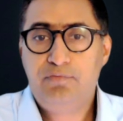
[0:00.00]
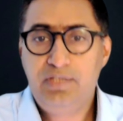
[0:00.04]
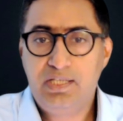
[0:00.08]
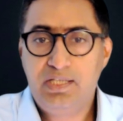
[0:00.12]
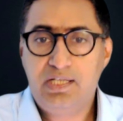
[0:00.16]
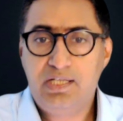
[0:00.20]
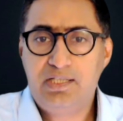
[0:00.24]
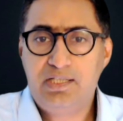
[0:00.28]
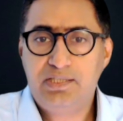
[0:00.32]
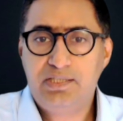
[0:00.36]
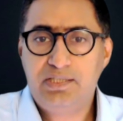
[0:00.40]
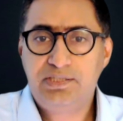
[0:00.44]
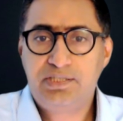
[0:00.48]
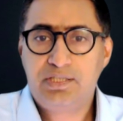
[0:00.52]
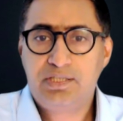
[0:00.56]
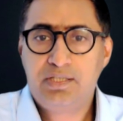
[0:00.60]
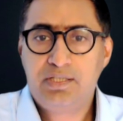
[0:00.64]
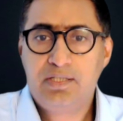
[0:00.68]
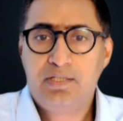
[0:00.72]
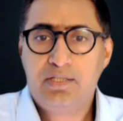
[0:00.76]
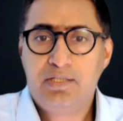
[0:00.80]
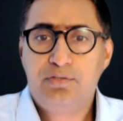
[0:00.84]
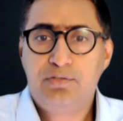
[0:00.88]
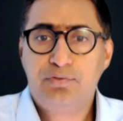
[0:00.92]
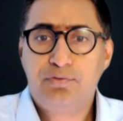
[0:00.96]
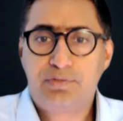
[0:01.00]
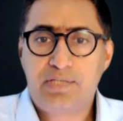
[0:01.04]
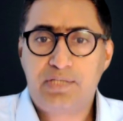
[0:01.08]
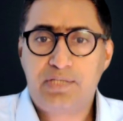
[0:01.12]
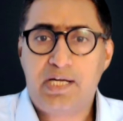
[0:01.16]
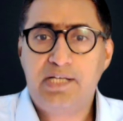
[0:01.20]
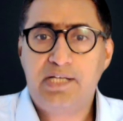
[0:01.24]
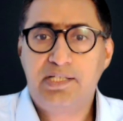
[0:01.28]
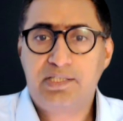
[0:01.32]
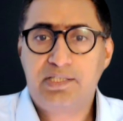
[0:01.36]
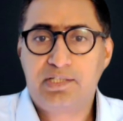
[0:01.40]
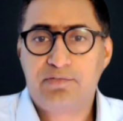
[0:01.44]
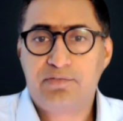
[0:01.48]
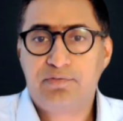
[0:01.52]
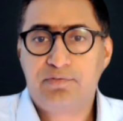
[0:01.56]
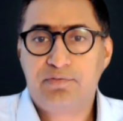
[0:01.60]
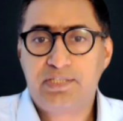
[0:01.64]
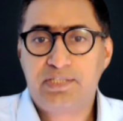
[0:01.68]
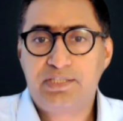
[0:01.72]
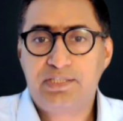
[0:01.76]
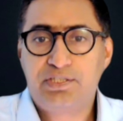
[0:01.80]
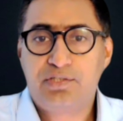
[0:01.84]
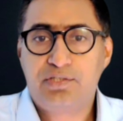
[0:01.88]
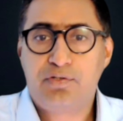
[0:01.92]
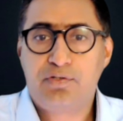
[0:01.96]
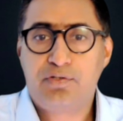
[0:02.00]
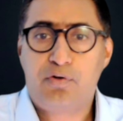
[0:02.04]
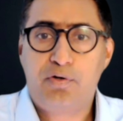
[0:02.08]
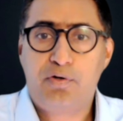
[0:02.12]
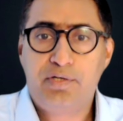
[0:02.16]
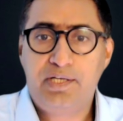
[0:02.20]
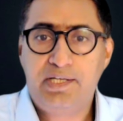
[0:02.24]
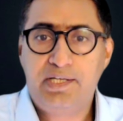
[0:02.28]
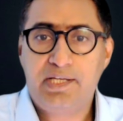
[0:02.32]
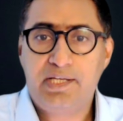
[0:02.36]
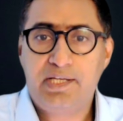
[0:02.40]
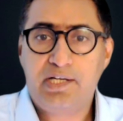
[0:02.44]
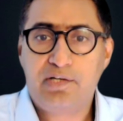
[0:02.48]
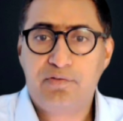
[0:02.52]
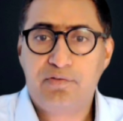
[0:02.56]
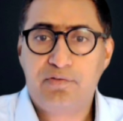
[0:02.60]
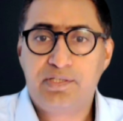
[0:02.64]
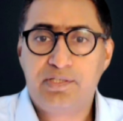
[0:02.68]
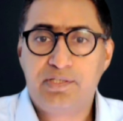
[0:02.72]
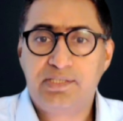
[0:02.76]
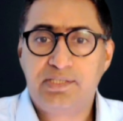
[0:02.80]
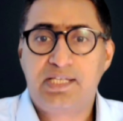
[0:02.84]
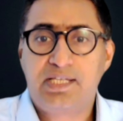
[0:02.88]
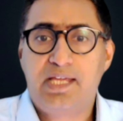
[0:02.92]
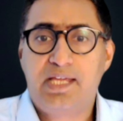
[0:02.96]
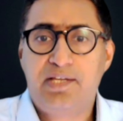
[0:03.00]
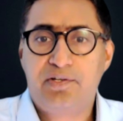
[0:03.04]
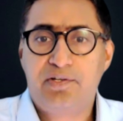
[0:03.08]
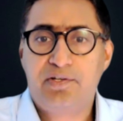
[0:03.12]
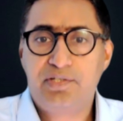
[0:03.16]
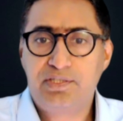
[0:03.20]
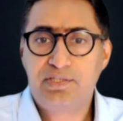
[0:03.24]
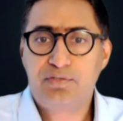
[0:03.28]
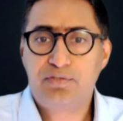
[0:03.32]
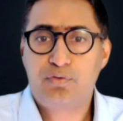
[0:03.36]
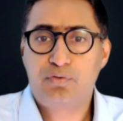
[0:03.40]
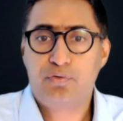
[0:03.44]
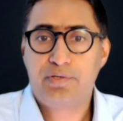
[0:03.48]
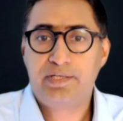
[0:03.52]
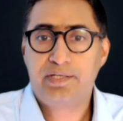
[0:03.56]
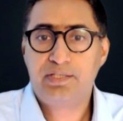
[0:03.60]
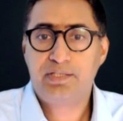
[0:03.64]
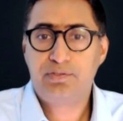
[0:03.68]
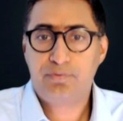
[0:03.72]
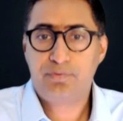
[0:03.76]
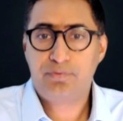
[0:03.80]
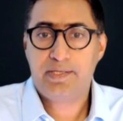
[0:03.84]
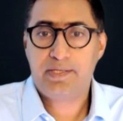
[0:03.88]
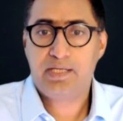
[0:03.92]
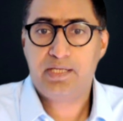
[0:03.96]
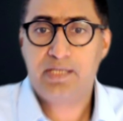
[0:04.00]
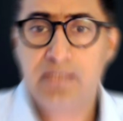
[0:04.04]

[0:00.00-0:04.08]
urge you start the conversation on data governance and risk scoring today.